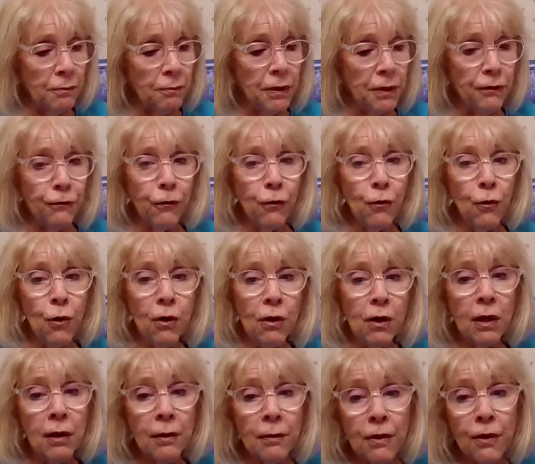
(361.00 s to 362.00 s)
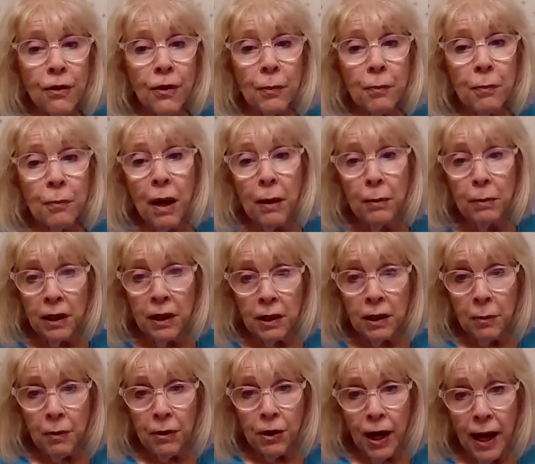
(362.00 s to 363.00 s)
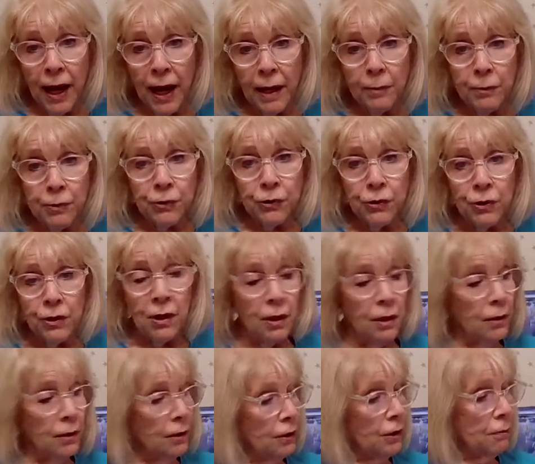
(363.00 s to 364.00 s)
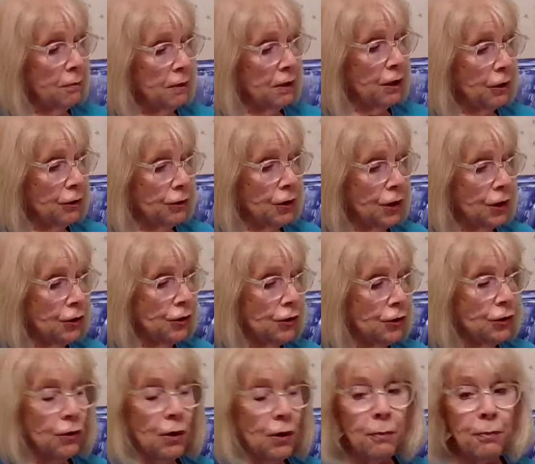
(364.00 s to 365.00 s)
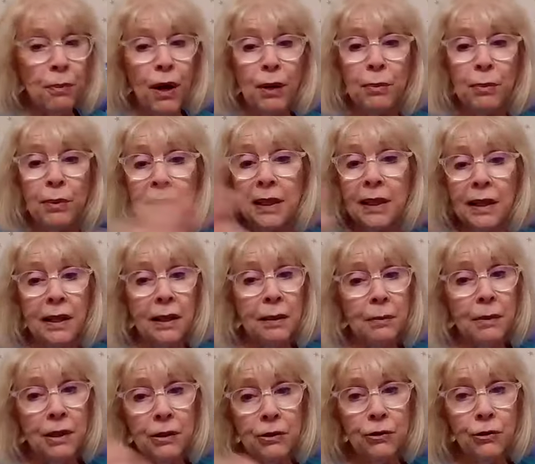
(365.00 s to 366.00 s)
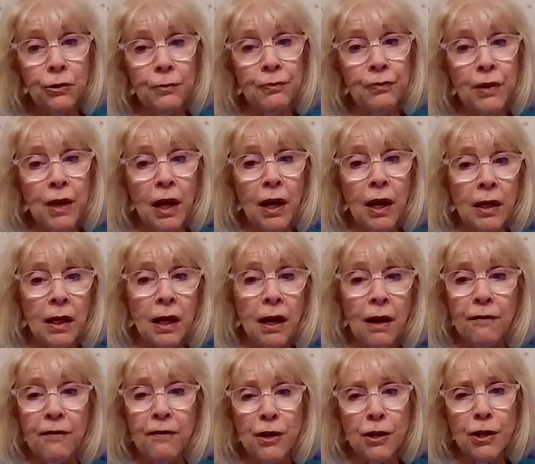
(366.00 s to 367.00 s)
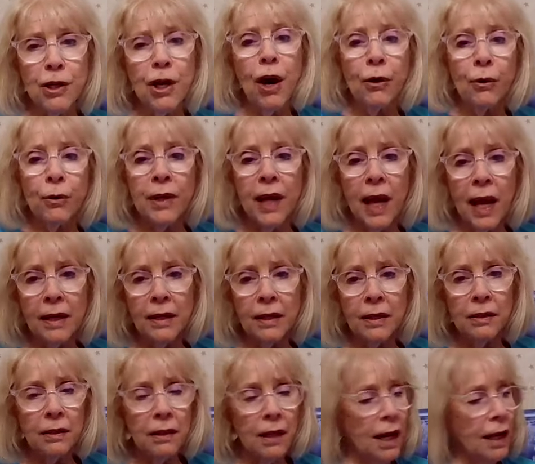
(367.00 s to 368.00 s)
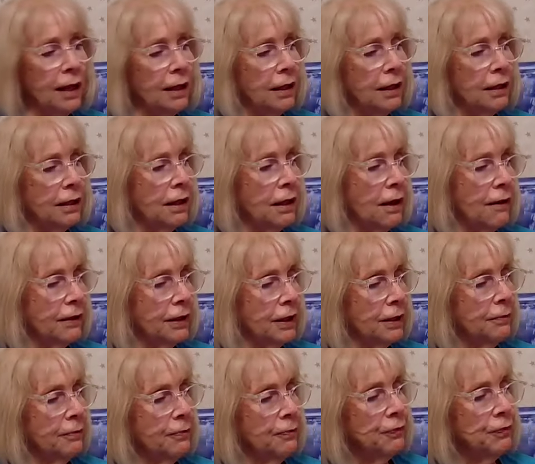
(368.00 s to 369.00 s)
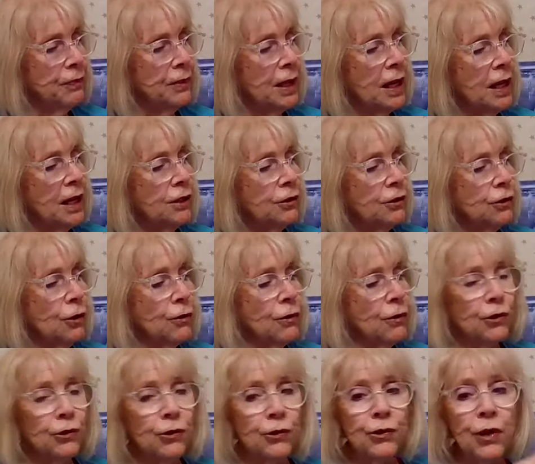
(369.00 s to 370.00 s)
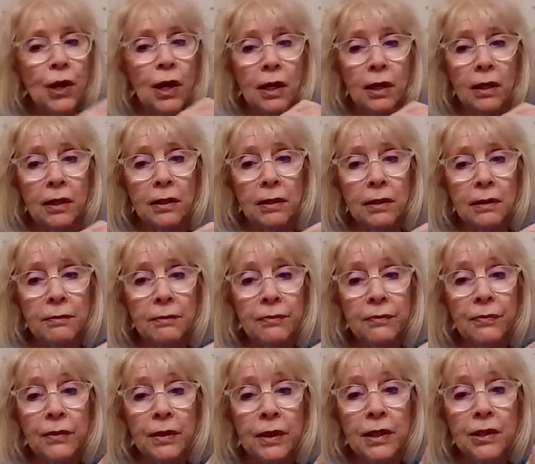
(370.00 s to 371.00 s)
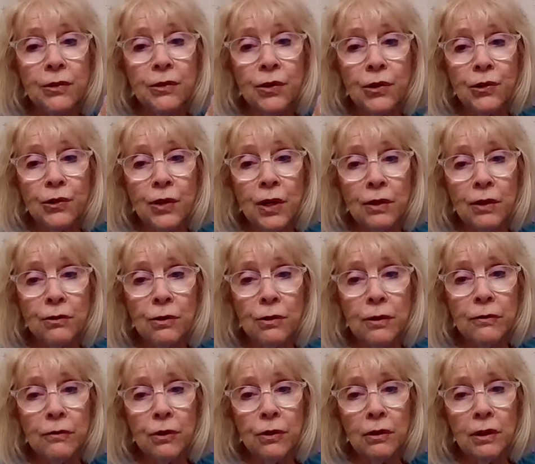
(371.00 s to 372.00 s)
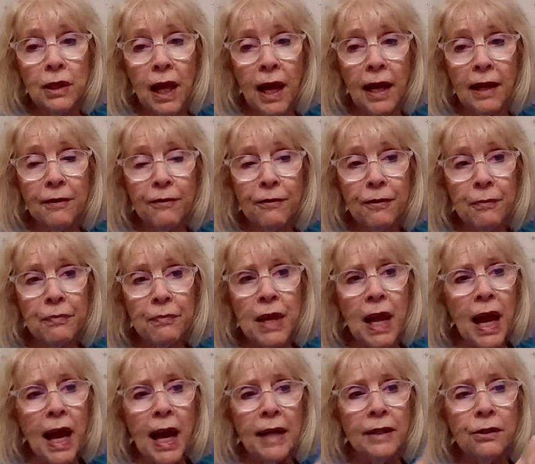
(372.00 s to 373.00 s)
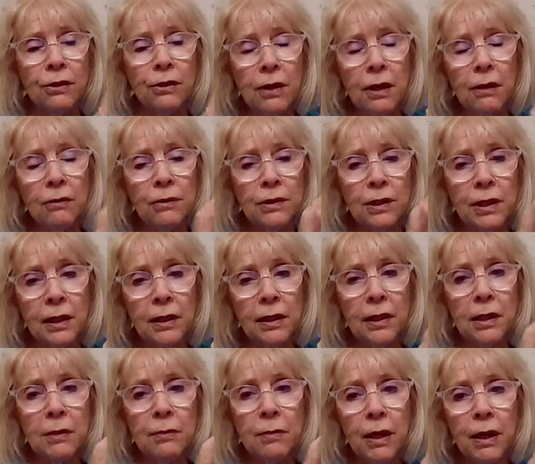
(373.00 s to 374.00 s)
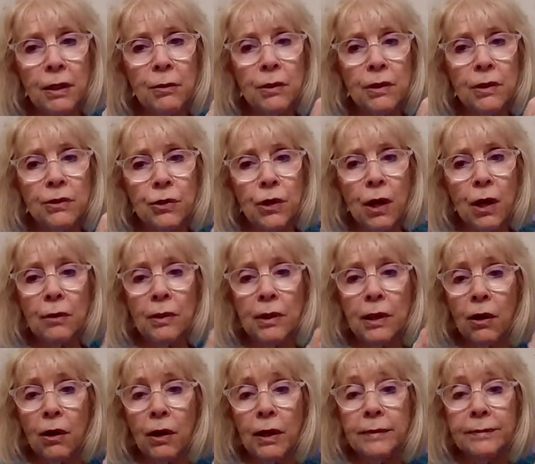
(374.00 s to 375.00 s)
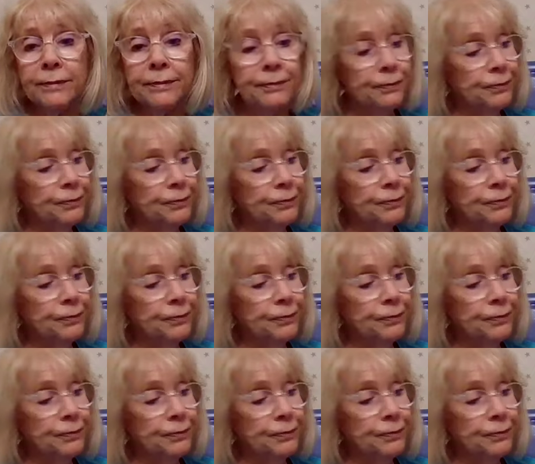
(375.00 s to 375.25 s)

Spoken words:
before the public, perhaps, because this is your public image of go-getter. I love it. So the sun is the center of your life, and you don't tell anybody what's going on.